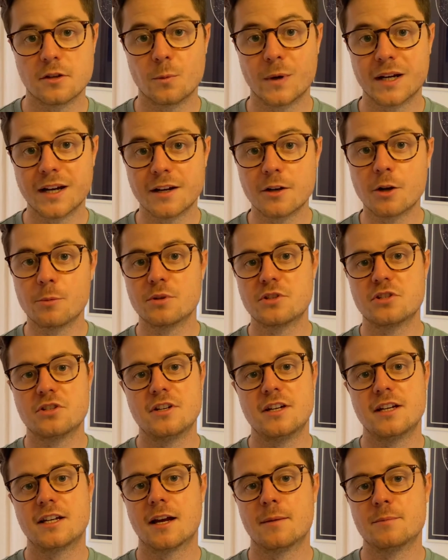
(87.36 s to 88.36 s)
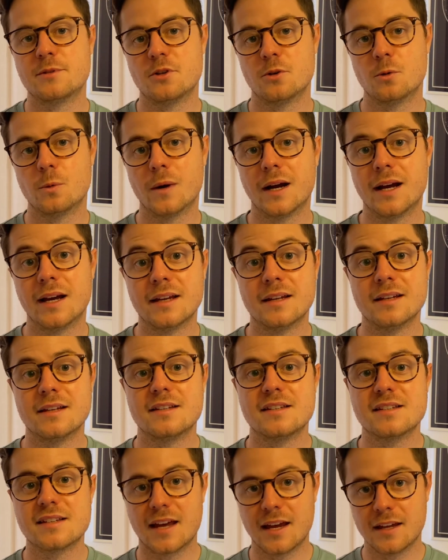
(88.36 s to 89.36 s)
when an opportunity comes your way,
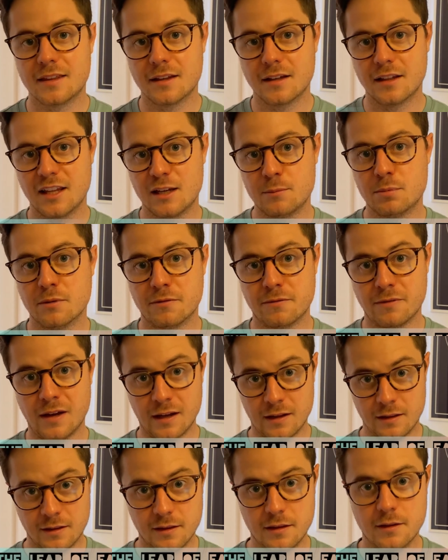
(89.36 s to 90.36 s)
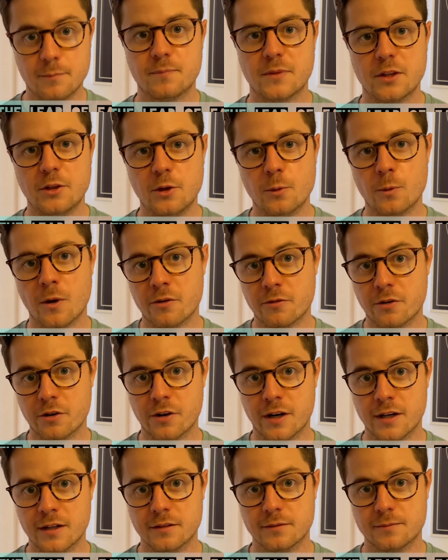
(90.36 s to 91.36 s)
take the leap of faith. You won't regret it.